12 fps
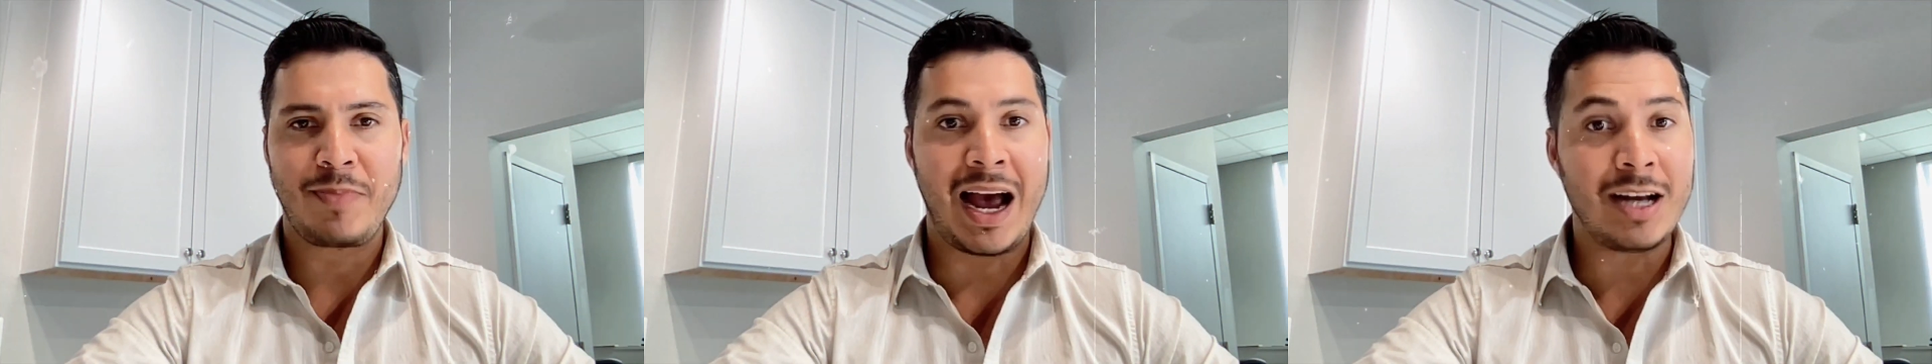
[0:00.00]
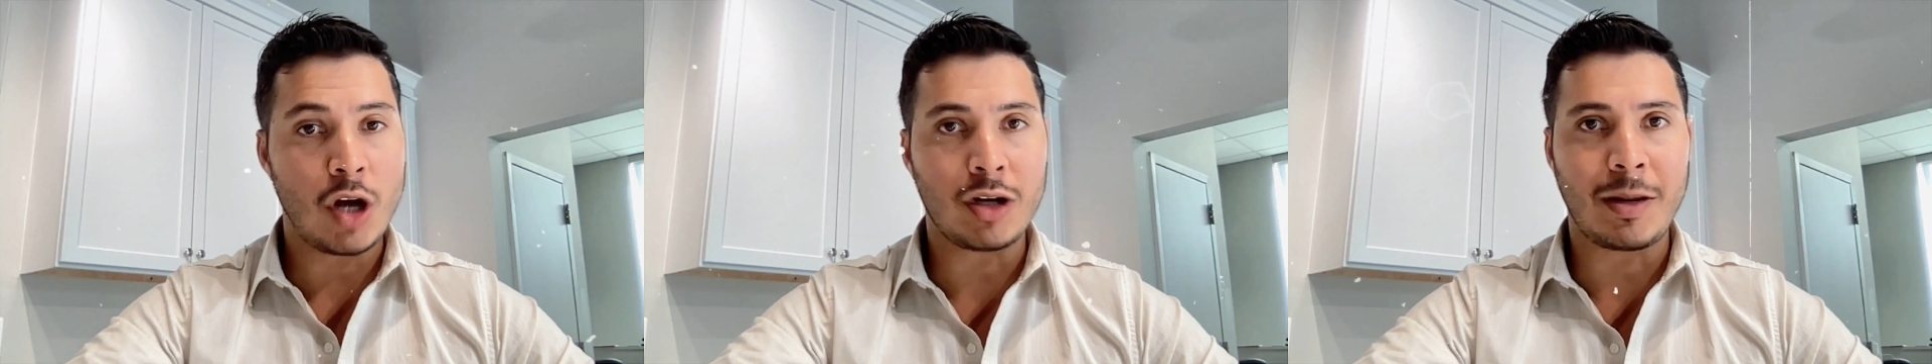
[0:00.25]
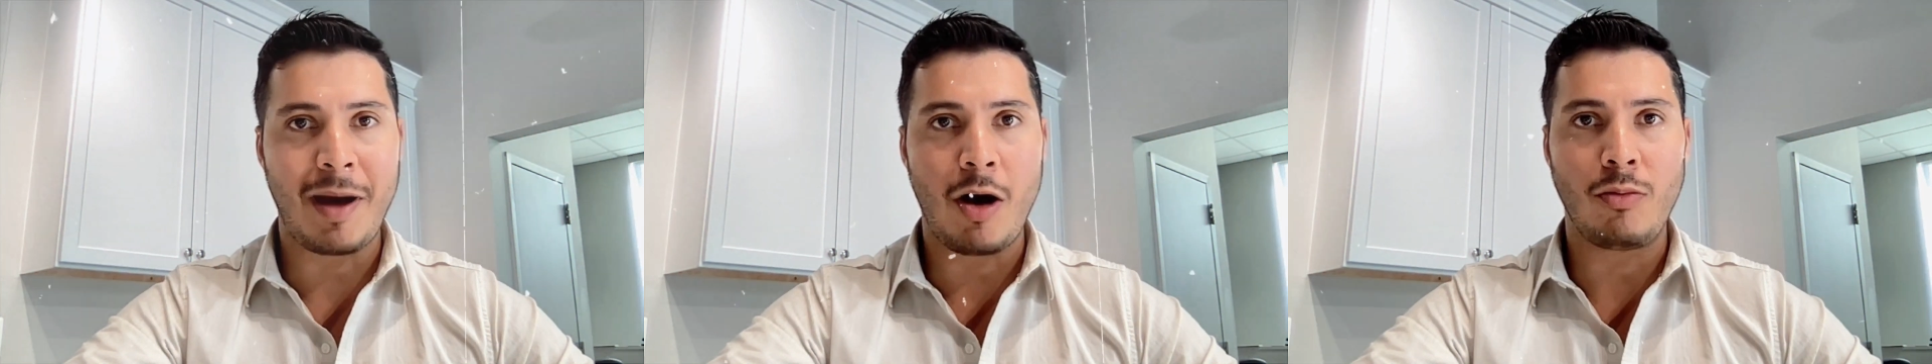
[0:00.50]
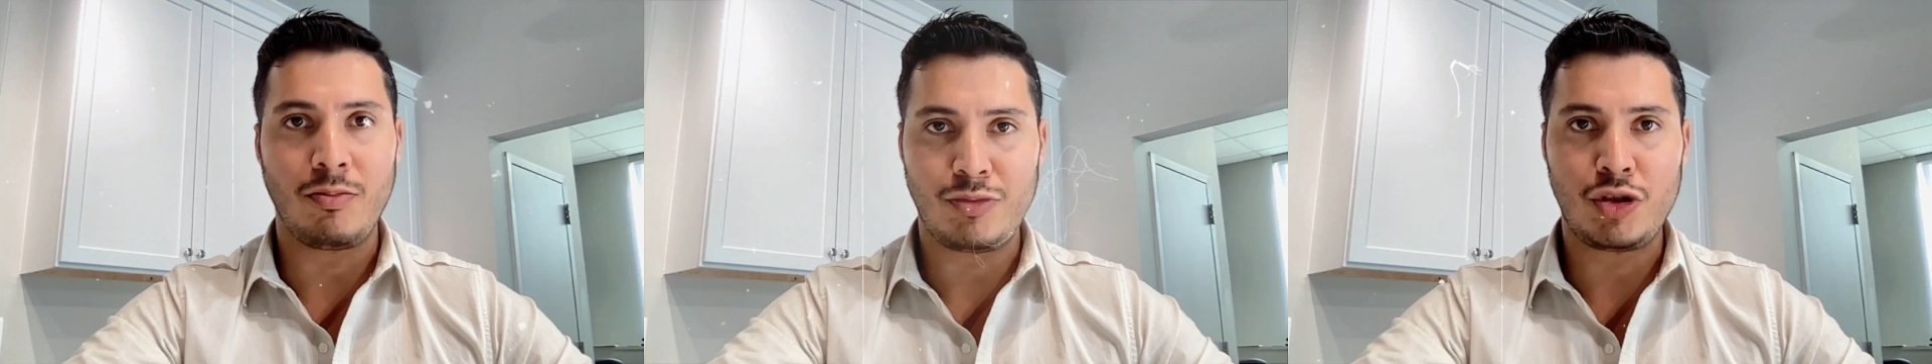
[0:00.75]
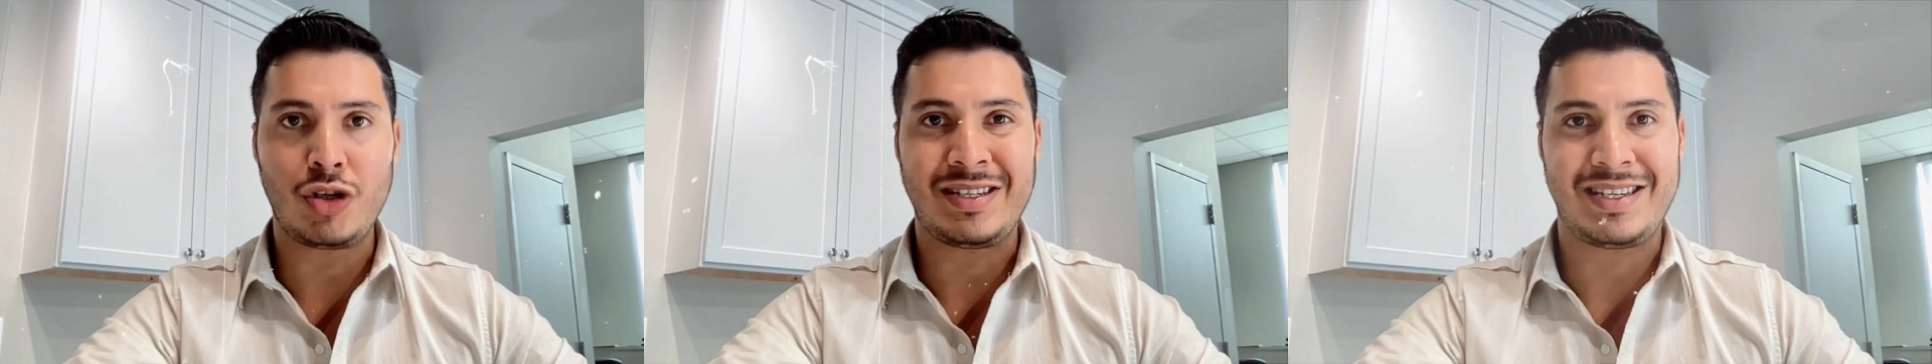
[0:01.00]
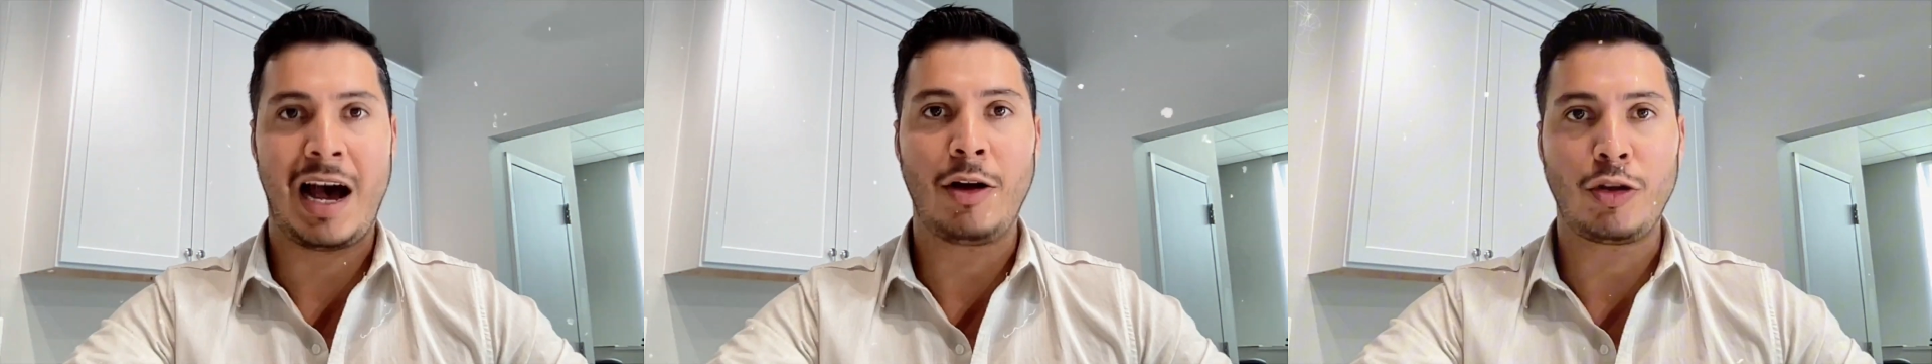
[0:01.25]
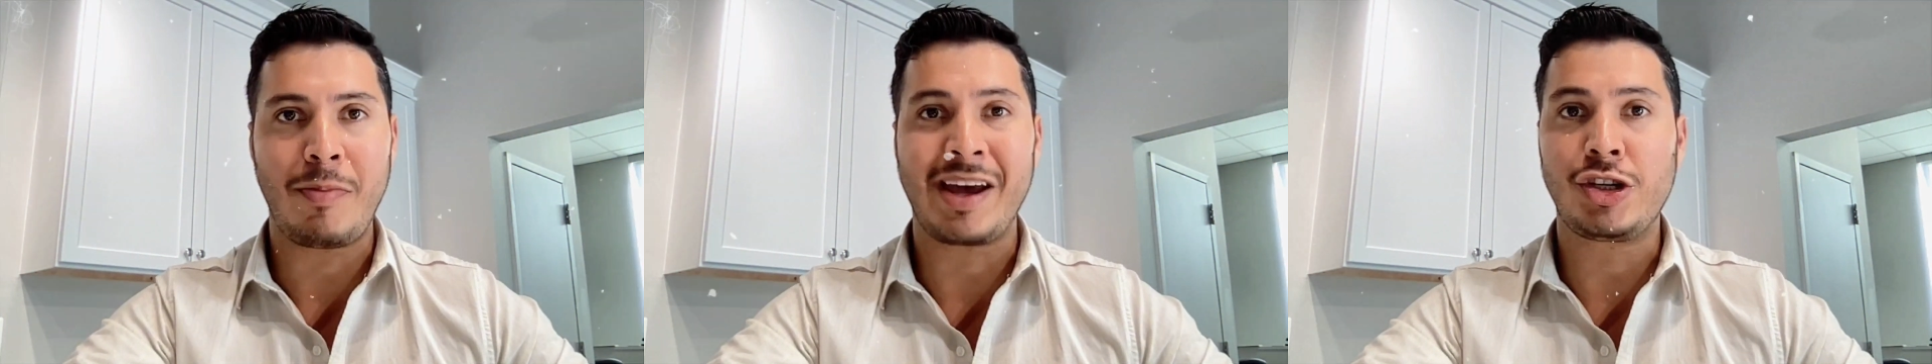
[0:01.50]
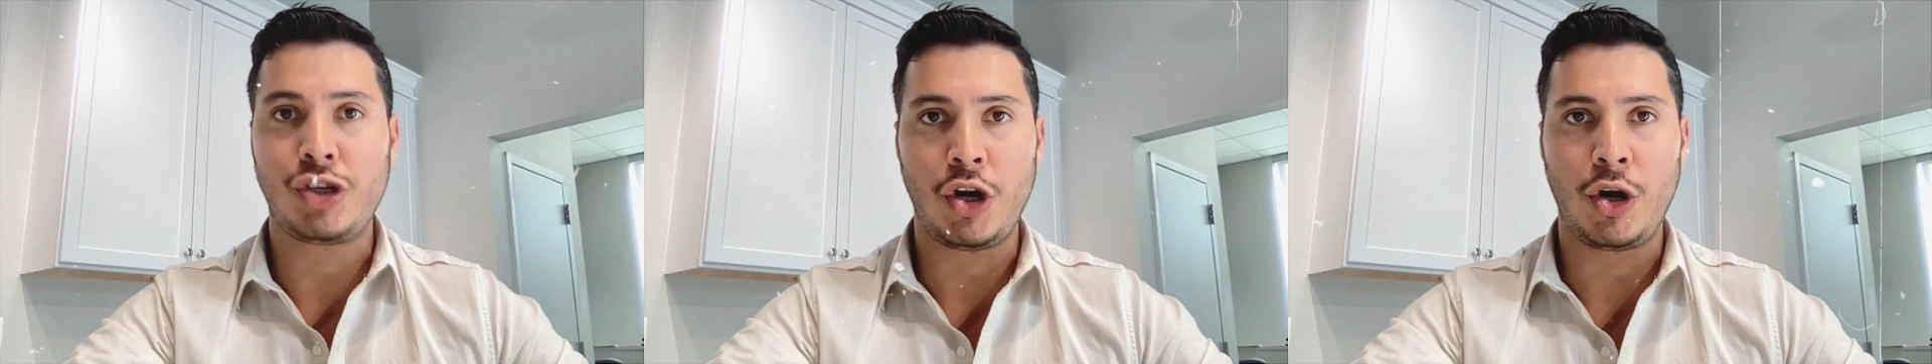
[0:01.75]
I talked about how to make
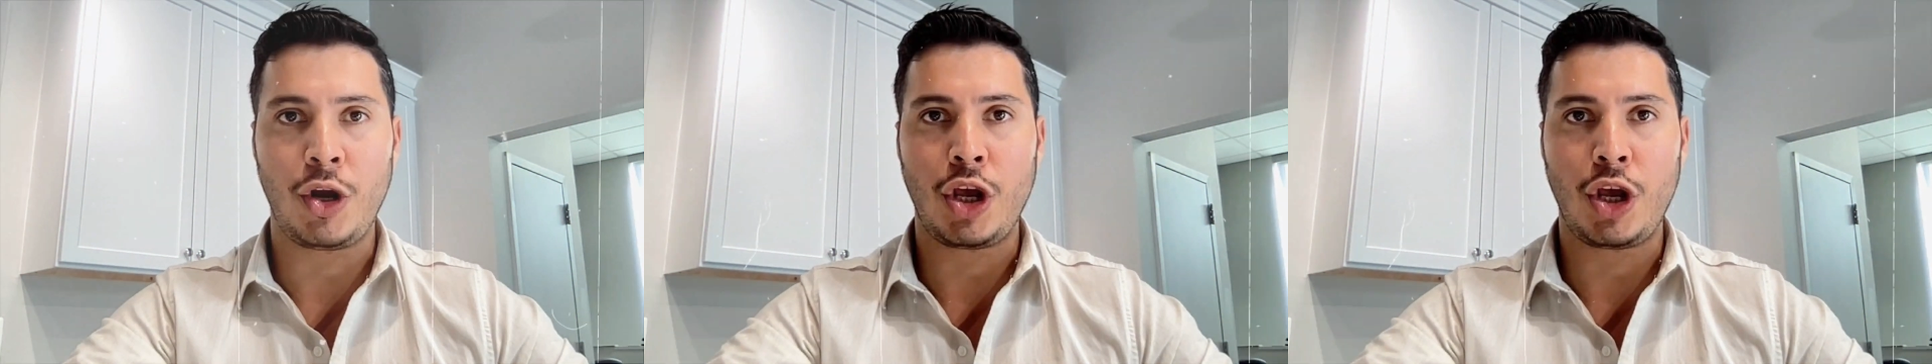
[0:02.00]
sure